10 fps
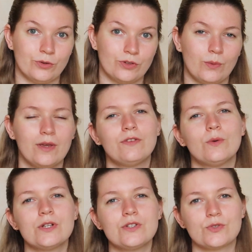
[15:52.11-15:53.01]
So if you
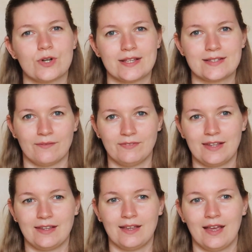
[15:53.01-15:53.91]
want to try
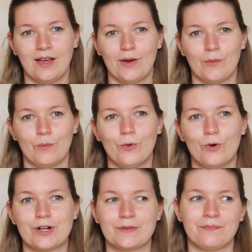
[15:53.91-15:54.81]
something
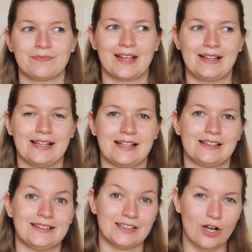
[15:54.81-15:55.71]
more like
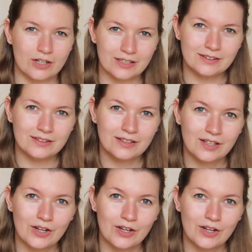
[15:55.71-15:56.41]
local,